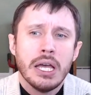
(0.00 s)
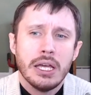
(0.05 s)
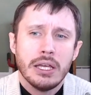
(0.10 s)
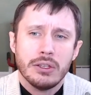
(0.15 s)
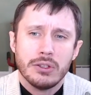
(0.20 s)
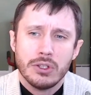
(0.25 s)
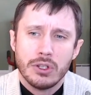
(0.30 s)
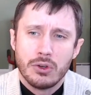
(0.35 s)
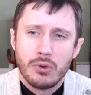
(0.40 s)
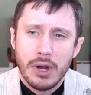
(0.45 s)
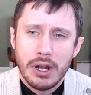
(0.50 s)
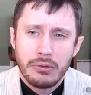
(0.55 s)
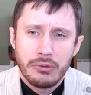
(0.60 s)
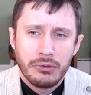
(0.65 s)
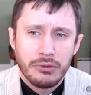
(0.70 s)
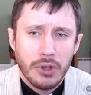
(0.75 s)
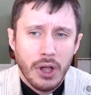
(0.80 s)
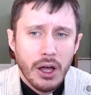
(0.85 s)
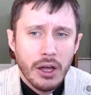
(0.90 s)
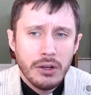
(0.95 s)
There's the great
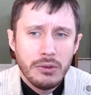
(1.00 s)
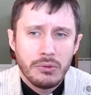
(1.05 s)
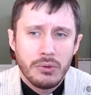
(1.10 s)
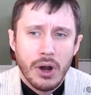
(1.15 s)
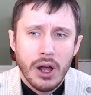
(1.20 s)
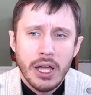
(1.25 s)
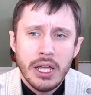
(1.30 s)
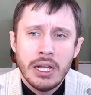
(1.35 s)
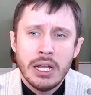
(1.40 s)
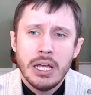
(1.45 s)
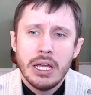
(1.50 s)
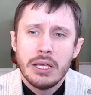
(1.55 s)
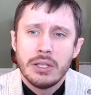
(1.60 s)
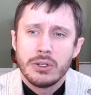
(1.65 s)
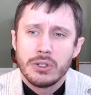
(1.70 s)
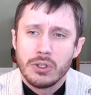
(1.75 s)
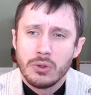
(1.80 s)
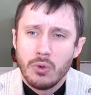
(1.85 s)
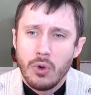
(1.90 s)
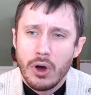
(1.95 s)
flood, right?
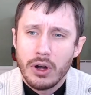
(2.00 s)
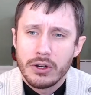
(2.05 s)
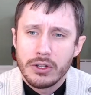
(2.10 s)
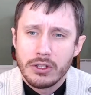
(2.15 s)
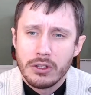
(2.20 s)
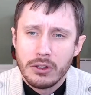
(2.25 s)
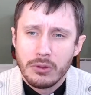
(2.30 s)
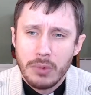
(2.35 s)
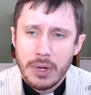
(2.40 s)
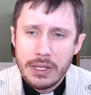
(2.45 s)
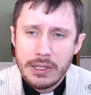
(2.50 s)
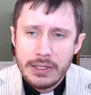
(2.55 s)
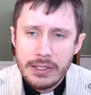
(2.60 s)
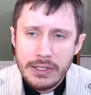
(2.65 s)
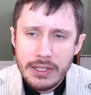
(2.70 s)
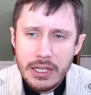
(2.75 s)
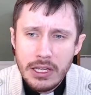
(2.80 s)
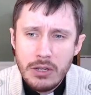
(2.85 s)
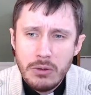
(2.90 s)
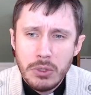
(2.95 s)
There's the waters of the Red
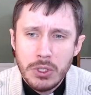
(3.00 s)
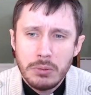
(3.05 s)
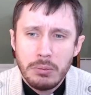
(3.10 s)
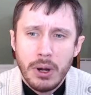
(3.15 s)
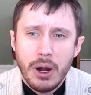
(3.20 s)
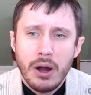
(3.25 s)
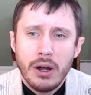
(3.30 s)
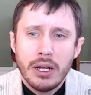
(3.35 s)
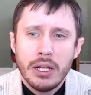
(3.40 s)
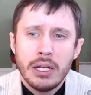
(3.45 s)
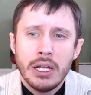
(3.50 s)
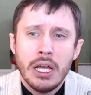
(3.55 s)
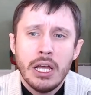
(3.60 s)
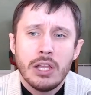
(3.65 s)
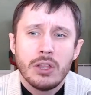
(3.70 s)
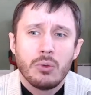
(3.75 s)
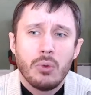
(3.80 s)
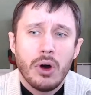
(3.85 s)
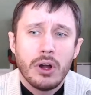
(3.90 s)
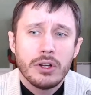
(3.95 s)
Sea, which parted.
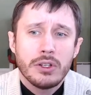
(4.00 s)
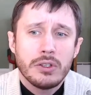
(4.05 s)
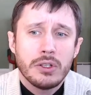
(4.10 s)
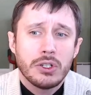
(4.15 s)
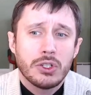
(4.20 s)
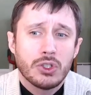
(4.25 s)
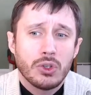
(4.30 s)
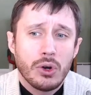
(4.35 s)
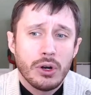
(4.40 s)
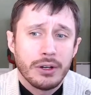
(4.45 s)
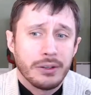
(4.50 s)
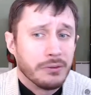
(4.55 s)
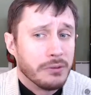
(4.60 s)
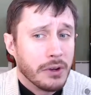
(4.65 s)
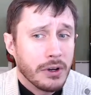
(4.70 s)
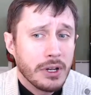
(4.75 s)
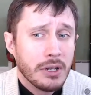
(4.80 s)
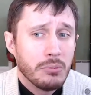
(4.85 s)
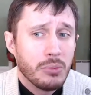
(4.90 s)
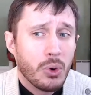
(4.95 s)
The waters of the Jordan,
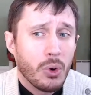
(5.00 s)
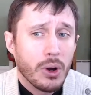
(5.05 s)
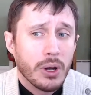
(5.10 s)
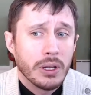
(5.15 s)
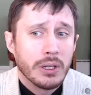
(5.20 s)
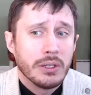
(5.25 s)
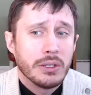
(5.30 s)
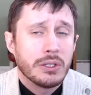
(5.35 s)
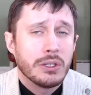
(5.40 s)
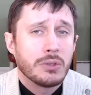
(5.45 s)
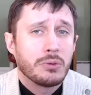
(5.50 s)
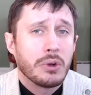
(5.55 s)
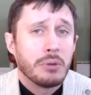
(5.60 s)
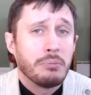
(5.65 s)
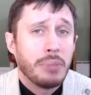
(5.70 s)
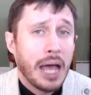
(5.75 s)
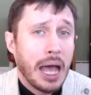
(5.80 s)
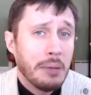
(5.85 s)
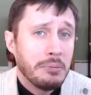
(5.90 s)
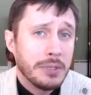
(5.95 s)
very important. This is where
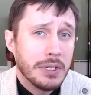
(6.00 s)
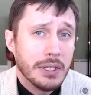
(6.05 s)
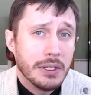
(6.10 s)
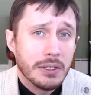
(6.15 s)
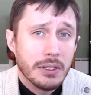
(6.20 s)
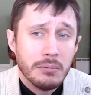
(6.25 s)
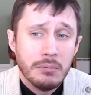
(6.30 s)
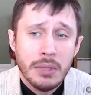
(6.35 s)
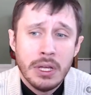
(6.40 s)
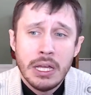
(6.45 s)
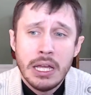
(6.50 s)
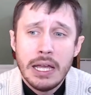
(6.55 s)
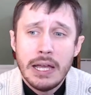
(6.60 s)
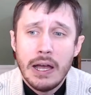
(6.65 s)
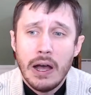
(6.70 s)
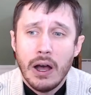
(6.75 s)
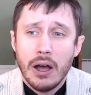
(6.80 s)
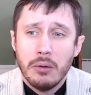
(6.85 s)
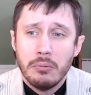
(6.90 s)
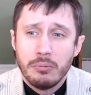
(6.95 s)
baptism
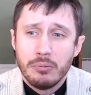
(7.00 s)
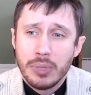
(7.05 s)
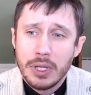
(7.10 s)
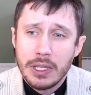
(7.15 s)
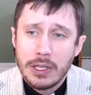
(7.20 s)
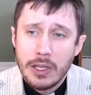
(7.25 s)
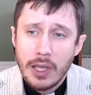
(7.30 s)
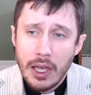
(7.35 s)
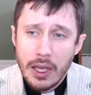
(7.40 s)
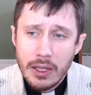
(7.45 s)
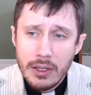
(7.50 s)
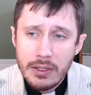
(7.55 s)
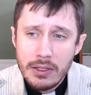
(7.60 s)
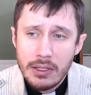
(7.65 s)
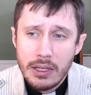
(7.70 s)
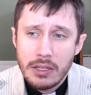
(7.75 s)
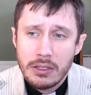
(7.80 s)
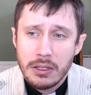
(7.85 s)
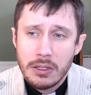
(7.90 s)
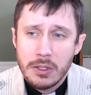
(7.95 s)
begins,
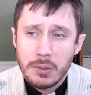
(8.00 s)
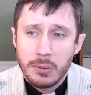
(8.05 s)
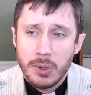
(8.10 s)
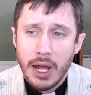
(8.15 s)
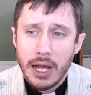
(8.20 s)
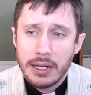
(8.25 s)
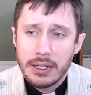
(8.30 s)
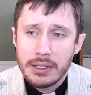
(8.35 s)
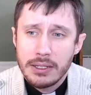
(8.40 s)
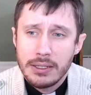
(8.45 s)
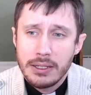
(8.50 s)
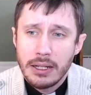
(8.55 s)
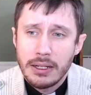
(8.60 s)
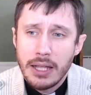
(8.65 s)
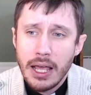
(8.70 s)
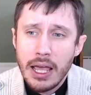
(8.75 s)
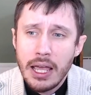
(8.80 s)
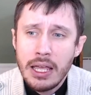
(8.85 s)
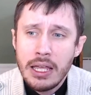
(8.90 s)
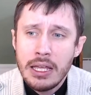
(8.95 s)
as it's practiced
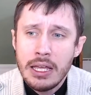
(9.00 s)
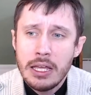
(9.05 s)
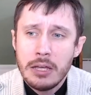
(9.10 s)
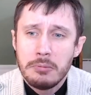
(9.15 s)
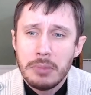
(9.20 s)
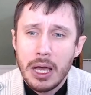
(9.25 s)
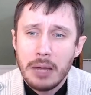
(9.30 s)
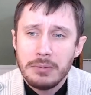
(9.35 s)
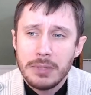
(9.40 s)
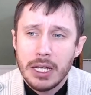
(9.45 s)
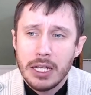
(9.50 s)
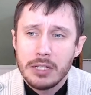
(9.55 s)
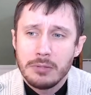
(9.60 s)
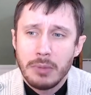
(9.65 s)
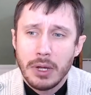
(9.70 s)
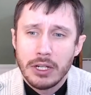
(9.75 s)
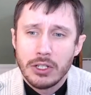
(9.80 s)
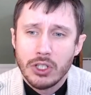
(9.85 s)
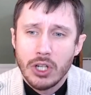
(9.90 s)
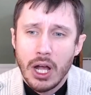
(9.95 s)
today. Baptized
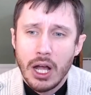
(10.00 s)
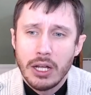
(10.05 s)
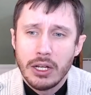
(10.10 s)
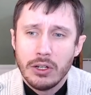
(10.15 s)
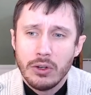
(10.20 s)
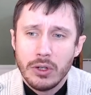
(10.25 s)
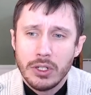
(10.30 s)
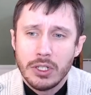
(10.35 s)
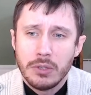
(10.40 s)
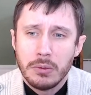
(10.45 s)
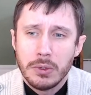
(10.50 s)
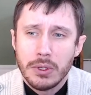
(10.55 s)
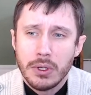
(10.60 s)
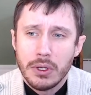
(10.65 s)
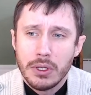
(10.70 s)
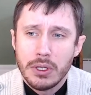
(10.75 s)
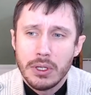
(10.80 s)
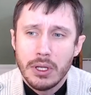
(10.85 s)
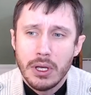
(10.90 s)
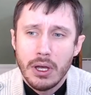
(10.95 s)
by John, anointed
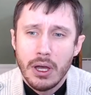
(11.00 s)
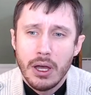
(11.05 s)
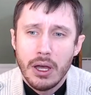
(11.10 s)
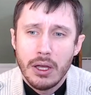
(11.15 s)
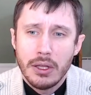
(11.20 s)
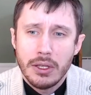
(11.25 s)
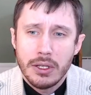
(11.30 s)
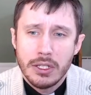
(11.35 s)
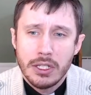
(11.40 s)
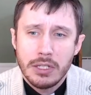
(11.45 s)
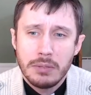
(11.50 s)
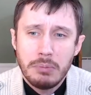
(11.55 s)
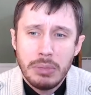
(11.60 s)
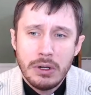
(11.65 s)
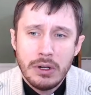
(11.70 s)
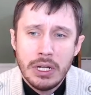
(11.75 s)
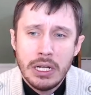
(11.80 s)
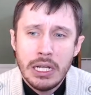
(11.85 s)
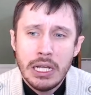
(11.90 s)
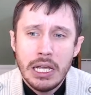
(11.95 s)
with the
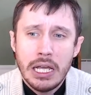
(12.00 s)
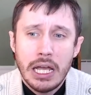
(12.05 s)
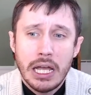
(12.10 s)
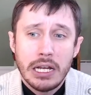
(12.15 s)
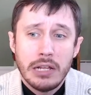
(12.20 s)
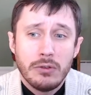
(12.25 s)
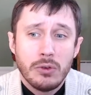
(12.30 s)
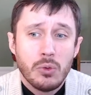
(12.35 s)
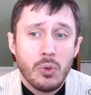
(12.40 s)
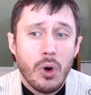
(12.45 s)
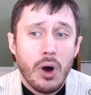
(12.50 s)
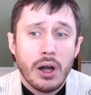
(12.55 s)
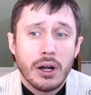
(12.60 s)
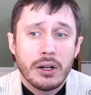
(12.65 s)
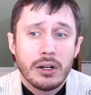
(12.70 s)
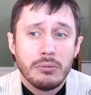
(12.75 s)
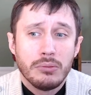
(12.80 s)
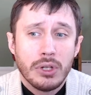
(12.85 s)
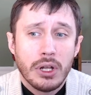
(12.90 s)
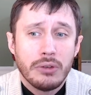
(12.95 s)
Spirit, and even water
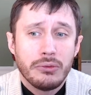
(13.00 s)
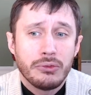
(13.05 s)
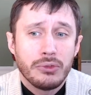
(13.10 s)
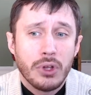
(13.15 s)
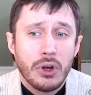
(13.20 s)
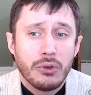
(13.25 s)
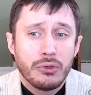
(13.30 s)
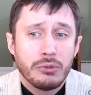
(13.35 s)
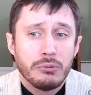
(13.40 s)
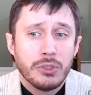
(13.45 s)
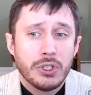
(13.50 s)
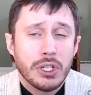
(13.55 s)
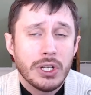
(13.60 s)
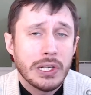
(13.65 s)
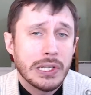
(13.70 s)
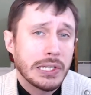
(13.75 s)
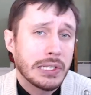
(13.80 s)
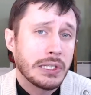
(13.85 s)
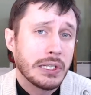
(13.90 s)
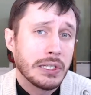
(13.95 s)
and blood flow from
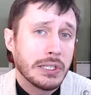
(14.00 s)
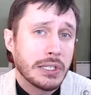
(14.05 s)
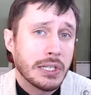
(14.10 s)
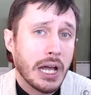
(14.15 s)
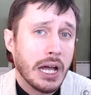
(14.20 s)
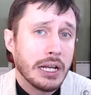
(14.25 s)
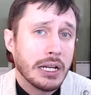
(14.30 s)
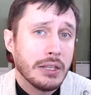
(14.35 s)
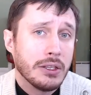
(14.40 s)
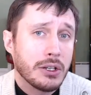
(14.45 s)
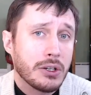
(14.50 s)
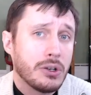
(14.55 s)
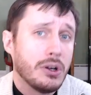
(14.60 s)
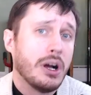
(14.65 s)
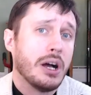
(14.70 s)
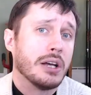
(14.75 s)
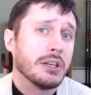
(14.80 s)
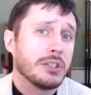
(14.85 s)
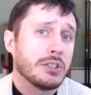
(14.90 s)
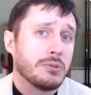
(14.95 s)
Jesus' side on the
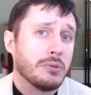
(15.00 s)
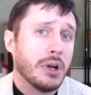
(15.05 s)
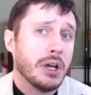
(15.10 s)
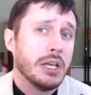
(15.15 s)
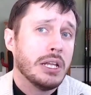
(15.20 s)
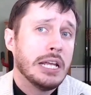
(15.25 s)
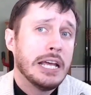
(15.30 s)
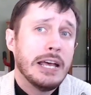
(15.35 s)
cross, right?